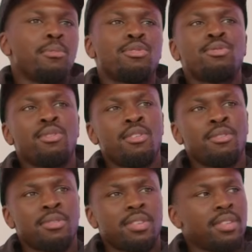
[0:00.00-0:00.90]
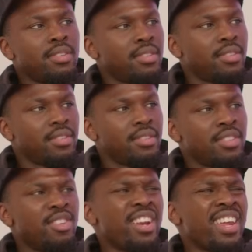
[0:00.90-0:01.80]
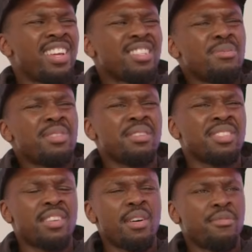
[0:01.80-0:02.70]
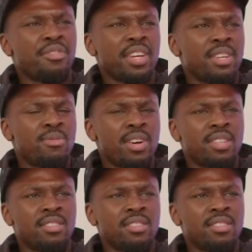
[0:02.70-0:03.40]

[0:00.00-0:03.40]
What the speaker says: I'm too old. How you know, like that. Sometimes I'm 31.